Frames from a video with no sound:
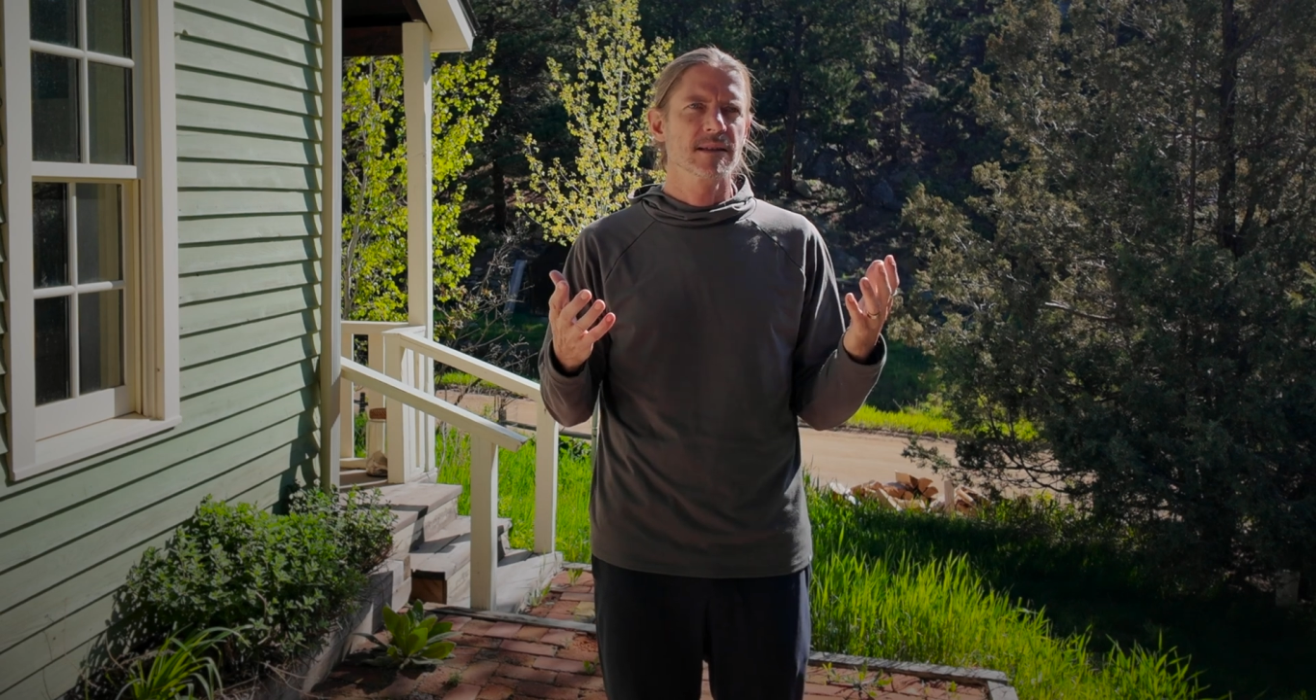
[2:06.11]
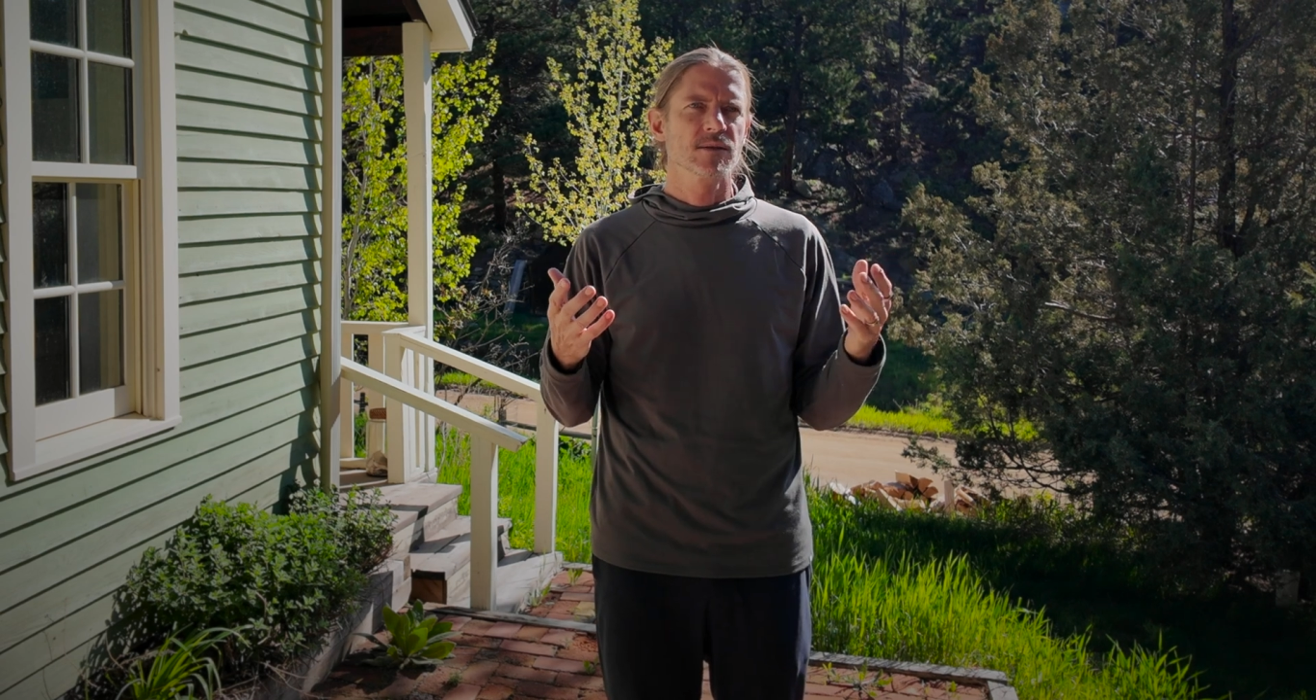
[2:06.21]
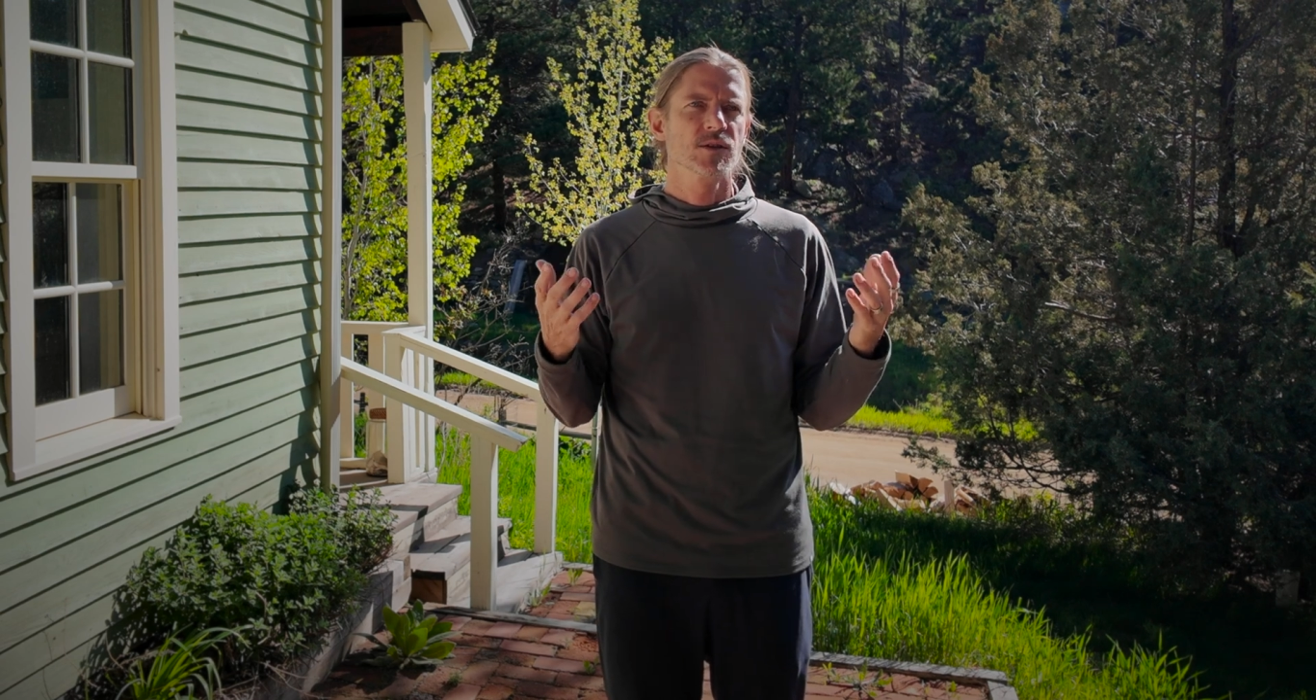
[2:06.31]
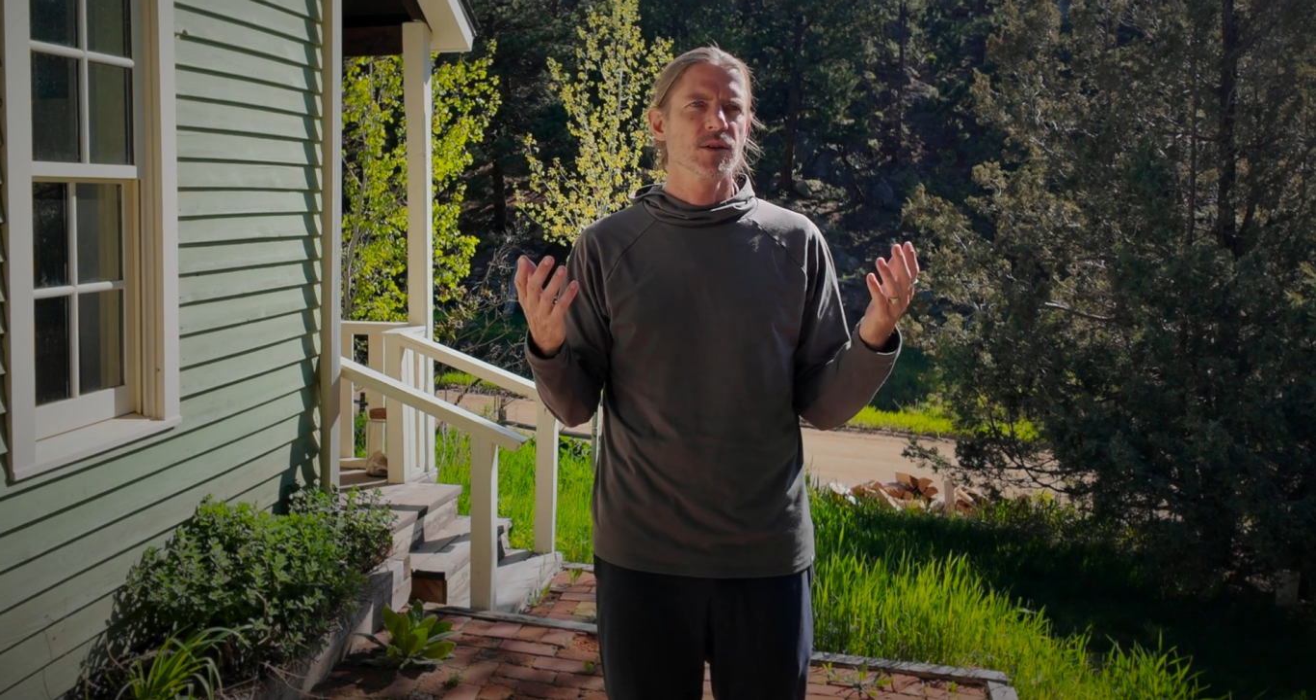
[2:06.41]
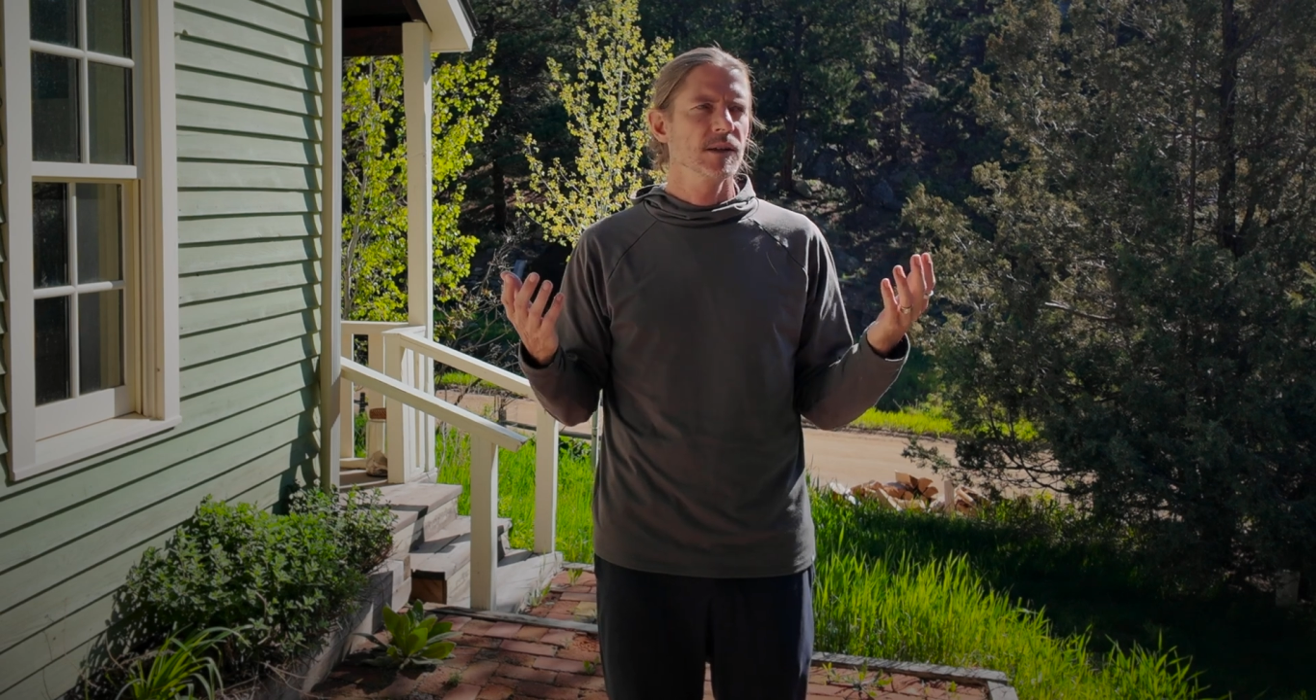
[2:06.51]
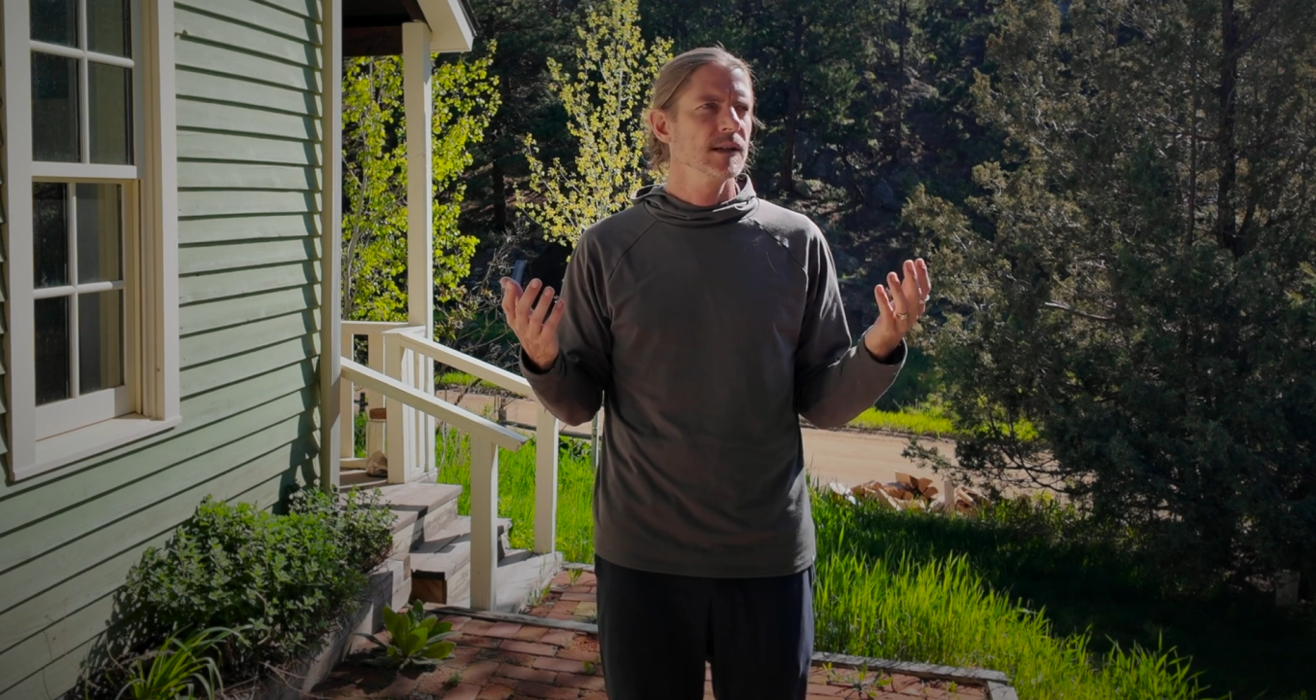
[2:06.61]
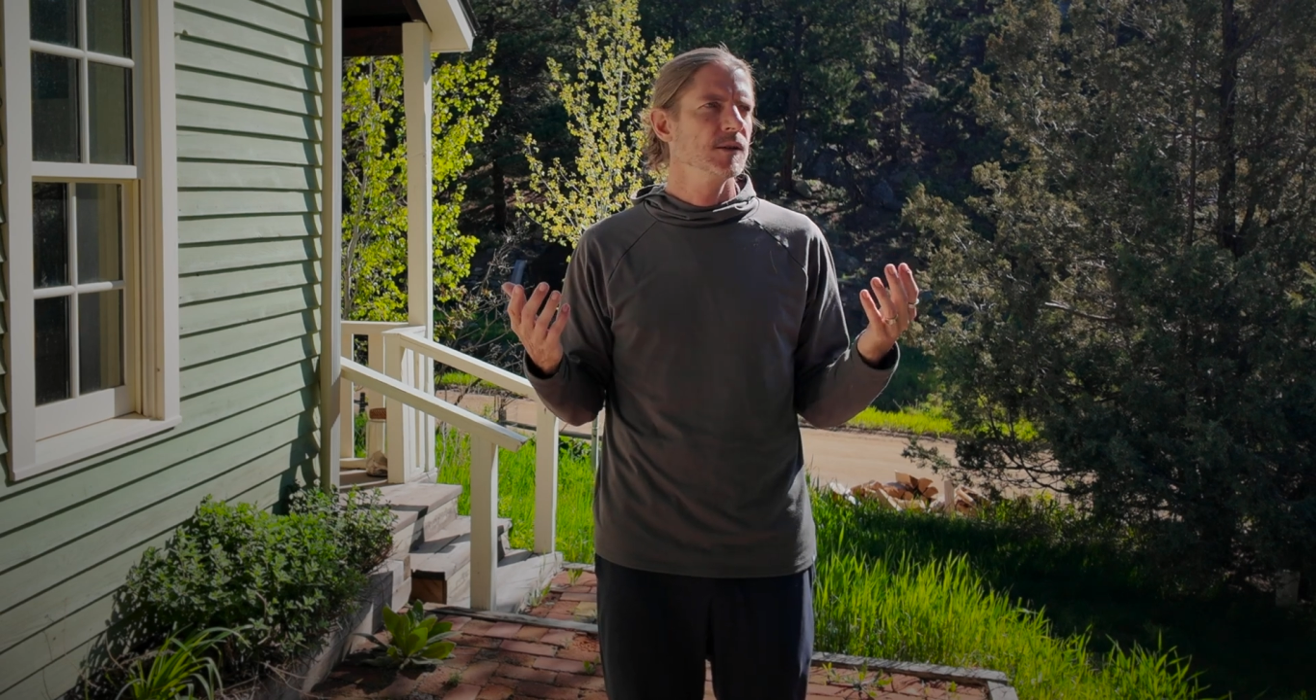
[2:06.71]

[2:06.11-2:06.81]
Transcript: and certainly